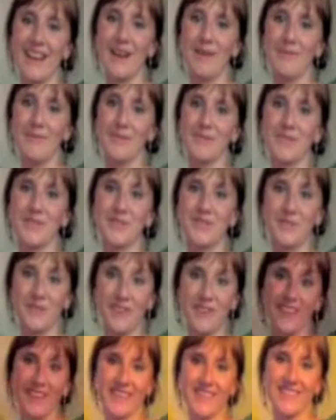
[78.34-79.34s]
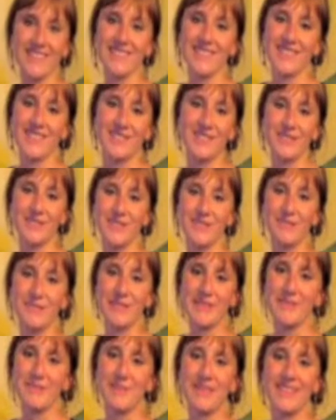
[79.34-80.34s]
I'm a visual artist. I do
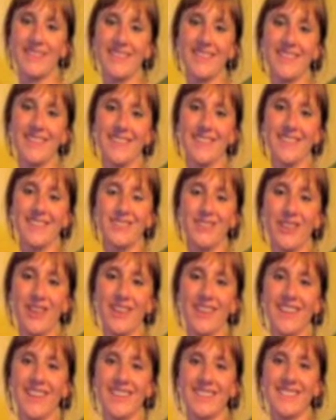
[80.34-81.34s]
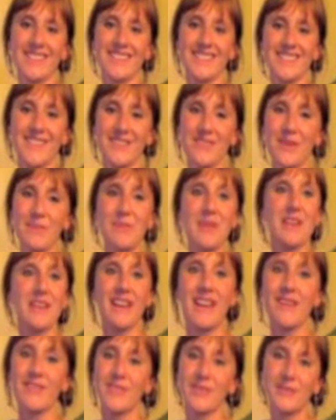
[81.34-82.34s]
mixed media, drawing and stuff. I'm here
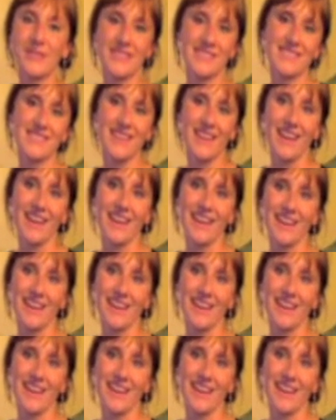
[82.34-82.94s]
every Wednesday.